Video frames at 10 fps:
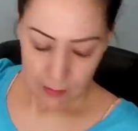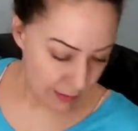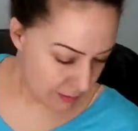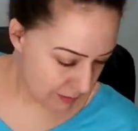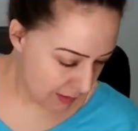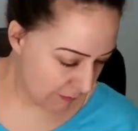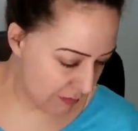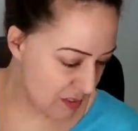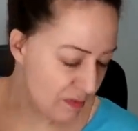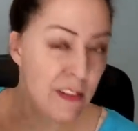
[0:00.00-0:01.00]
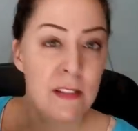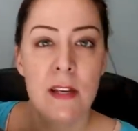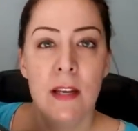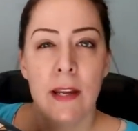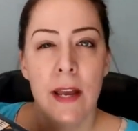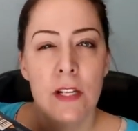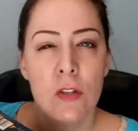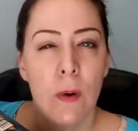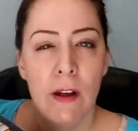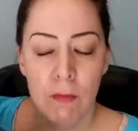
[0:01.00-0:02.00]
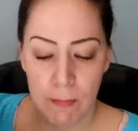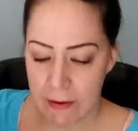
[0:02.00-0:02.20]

let's see if this fits in a twelve